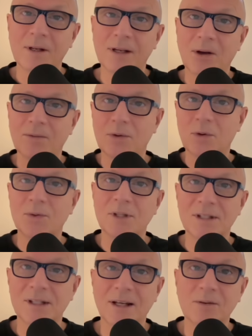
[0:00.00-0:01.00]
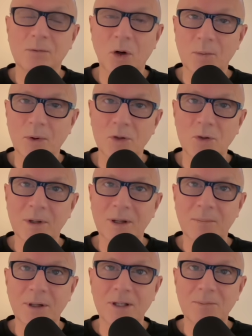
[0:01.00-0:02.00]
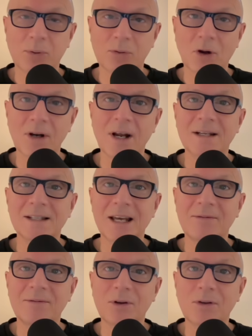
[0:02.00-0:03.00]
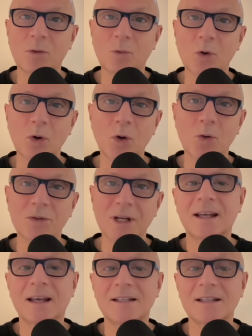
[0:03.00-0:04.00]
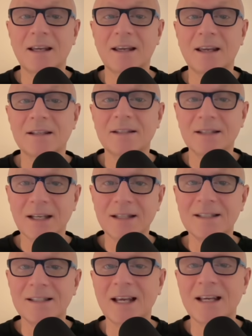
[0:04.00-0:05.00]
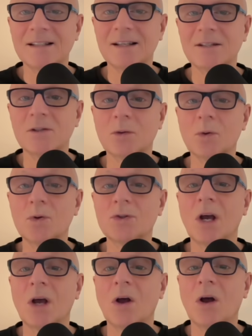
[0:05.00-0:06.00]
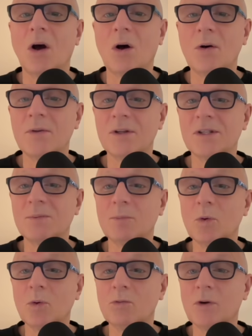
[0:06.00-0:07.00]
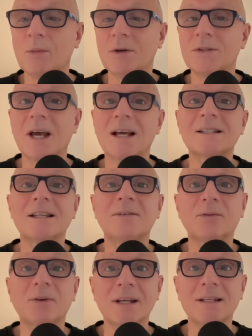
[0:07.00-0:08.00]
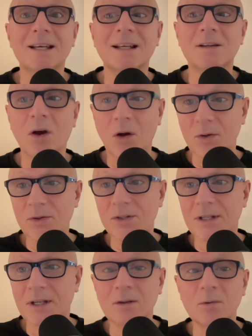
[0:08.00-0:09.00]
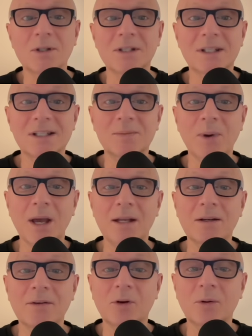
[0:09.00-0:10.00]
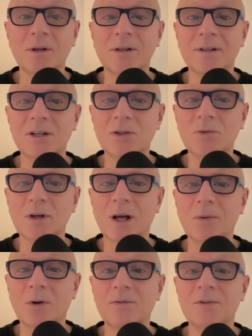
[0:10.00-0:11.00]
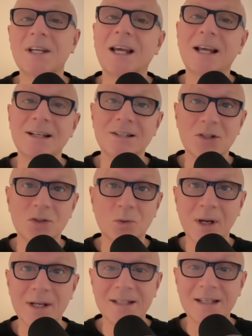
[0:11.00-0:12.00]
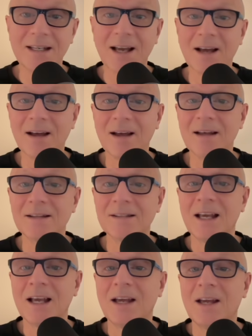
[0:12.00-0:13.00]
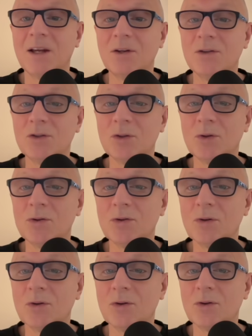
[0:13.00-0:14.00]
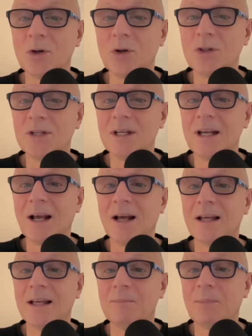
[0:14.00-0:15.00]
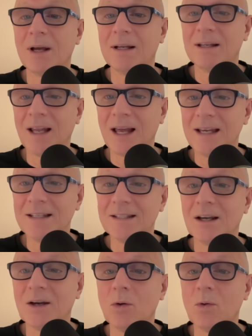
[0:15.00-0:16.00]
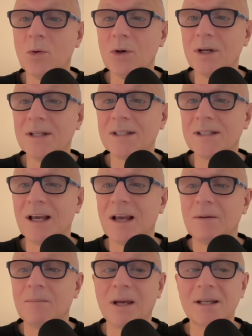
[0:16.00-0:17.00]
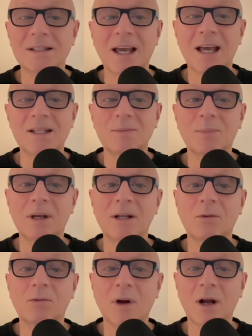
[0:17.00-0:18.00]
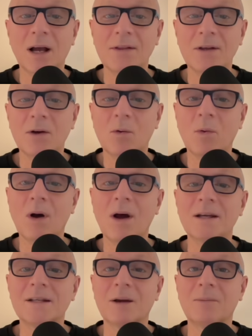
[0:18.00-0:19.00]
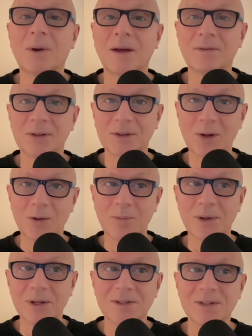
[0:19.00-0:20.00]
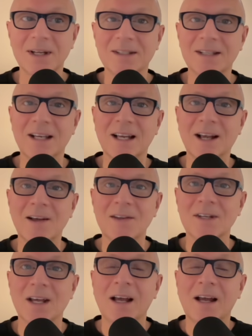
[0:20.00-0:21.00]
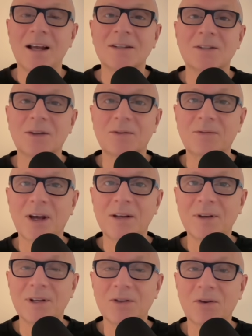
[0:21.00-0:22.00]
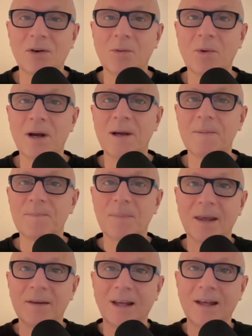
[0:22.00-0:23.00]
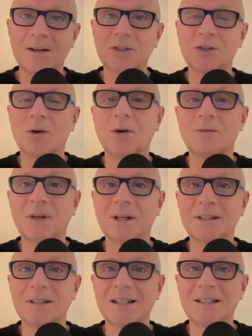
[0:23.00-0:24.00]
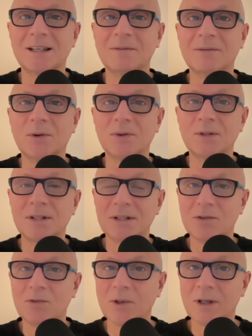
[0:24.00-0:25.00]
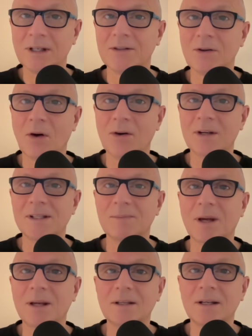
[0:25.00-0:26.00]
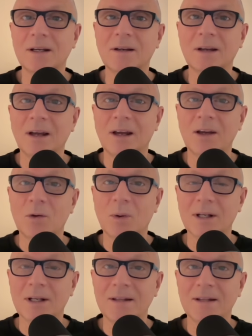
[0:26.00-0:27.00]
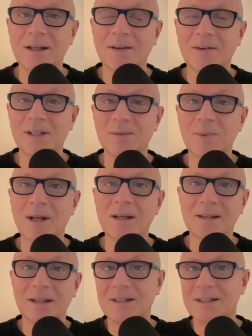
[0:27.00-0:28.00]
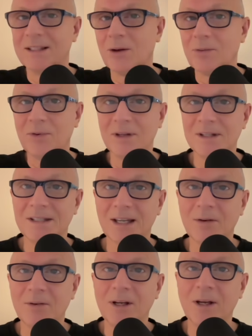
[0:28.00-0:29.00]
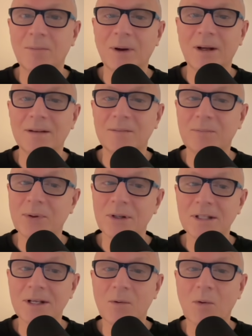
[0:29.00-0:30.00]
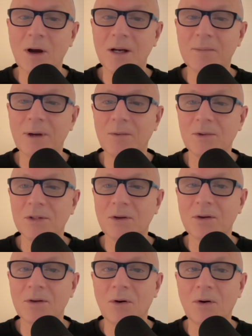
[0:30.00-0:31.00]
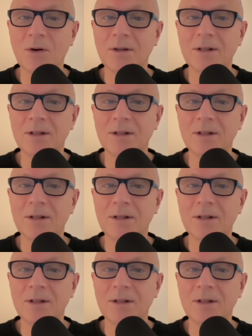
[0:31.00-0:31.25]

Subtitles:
Now, of course, he's saying robots will be the biggest product ever in the world. They say here, since Tesla's launch of a small robotaxi fleet in Austin, which expanded from an initial number 10 to 20 cars in June to 30 by late August, Musk has been rather quiet about the new business he has. So the fanfare's gone away. They had a show of getting Tesla influencers. It's really not expanding quickly there. They've expanded the geofenced area, but pretty quiet about what's going on.